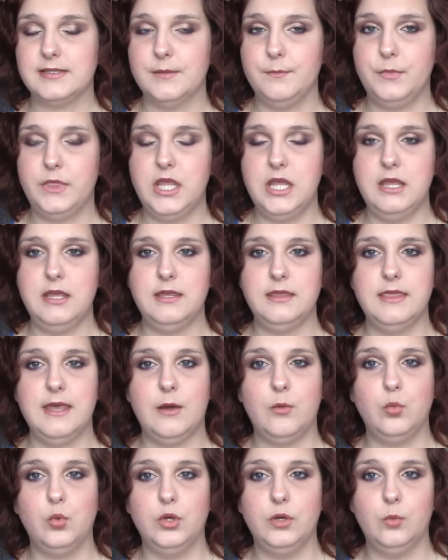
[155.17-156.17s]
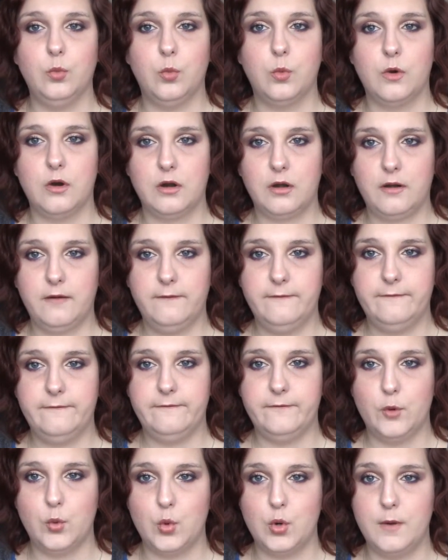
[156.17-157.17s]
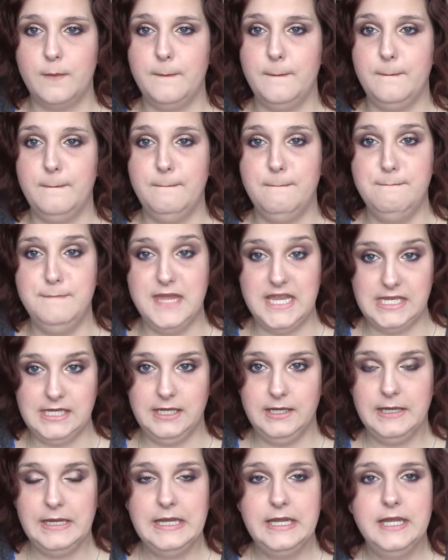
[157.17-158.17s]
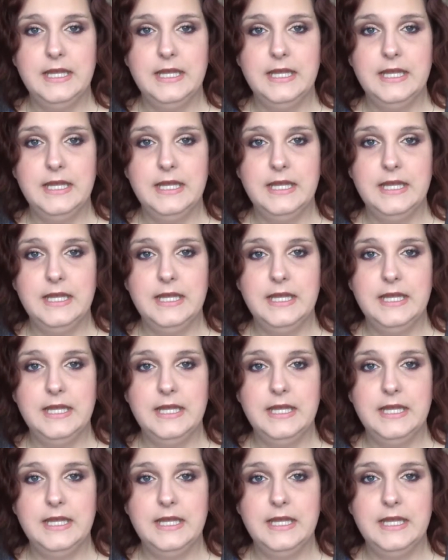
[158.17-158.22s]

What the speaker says: something that would work for me.